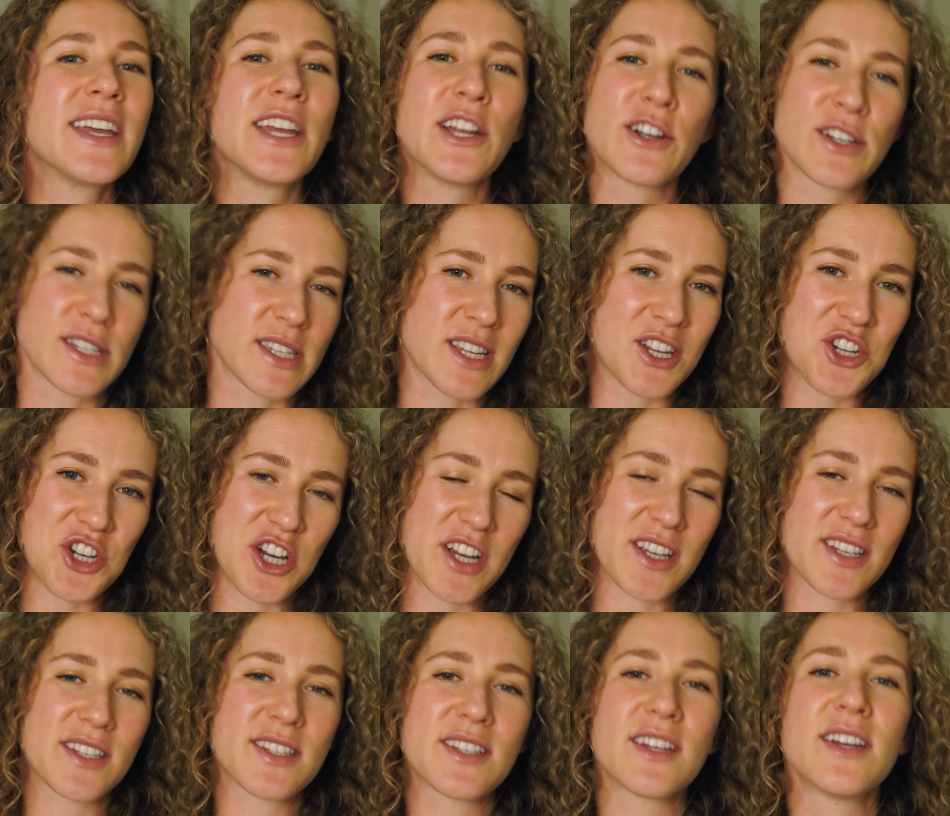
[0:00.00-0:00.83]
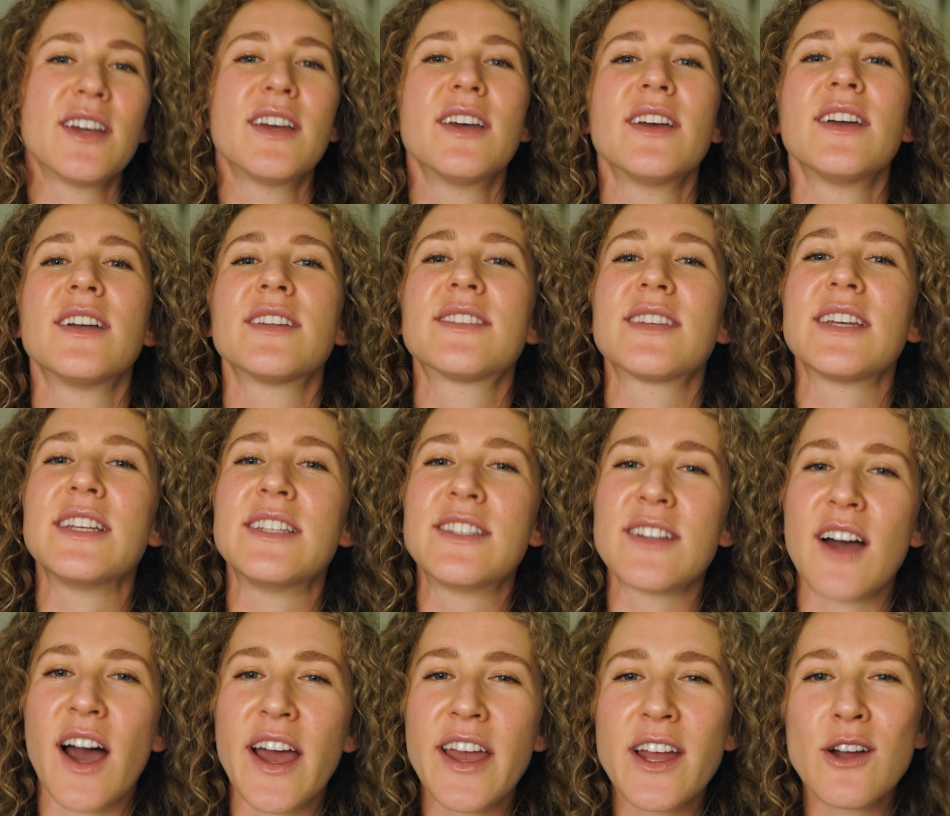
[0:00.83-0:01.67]
here's the gist. It's a
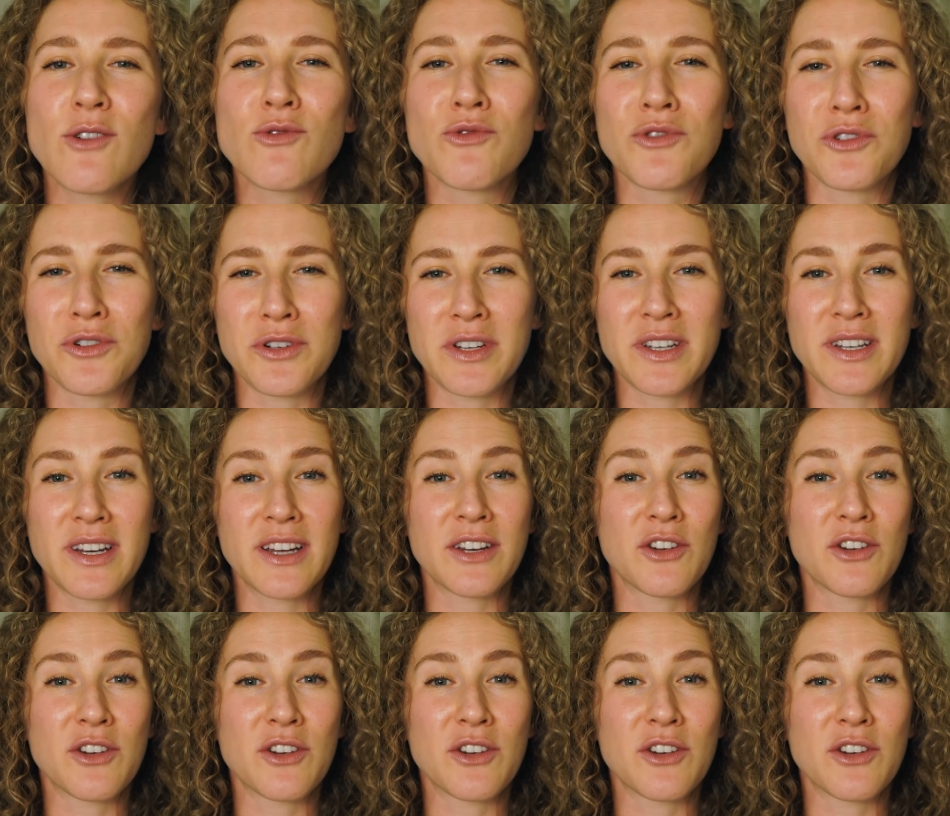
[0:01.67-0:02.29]
diet rooted